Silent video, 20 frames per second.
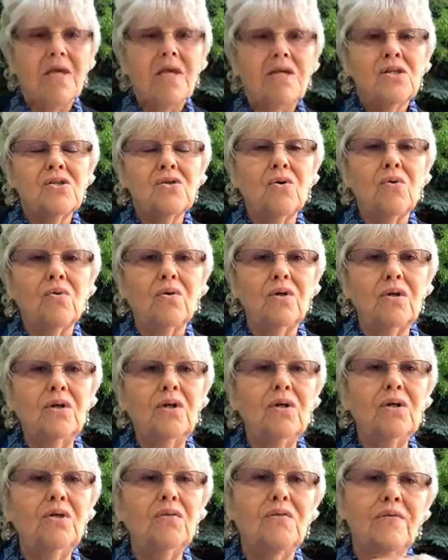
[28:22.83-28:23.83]
So
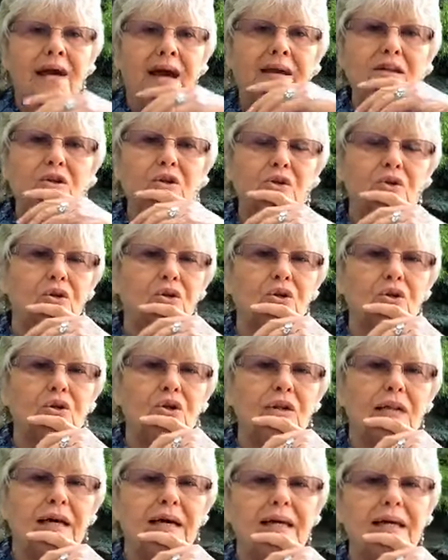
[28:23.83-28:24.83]
that could
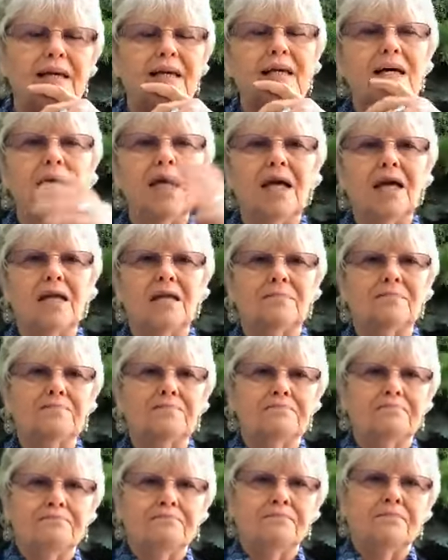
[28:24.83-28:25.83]
look like um,
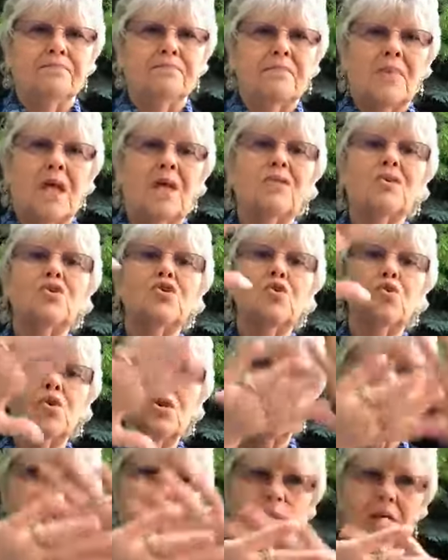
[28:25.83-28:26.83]
the
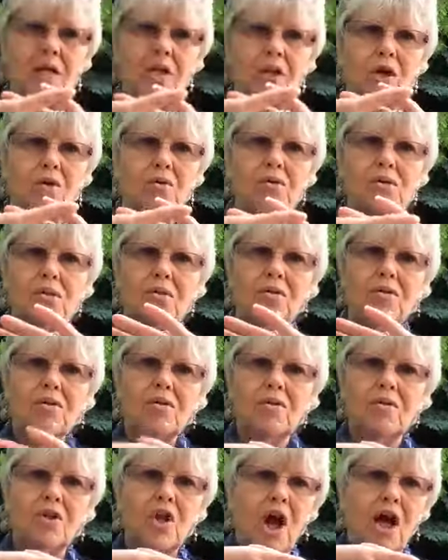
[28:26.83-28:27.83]
doors coming closed and
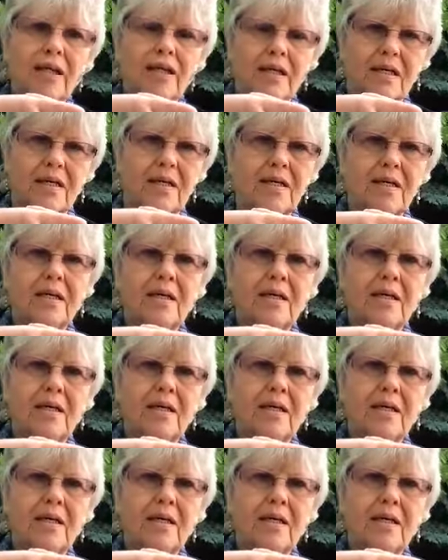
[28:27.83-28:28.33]
locking.